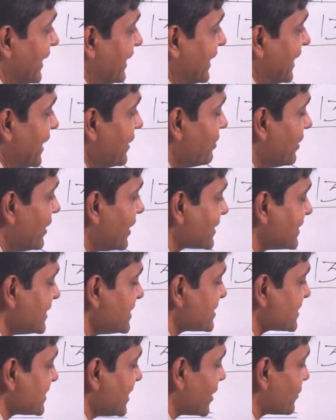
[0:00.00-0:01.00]
never
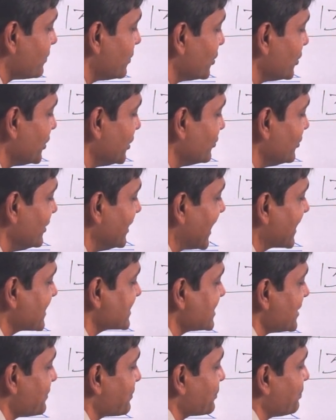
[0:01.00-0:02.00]
this carbonyl will
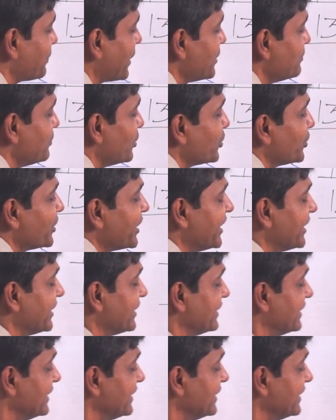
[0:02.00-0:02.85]
accept pi bonding.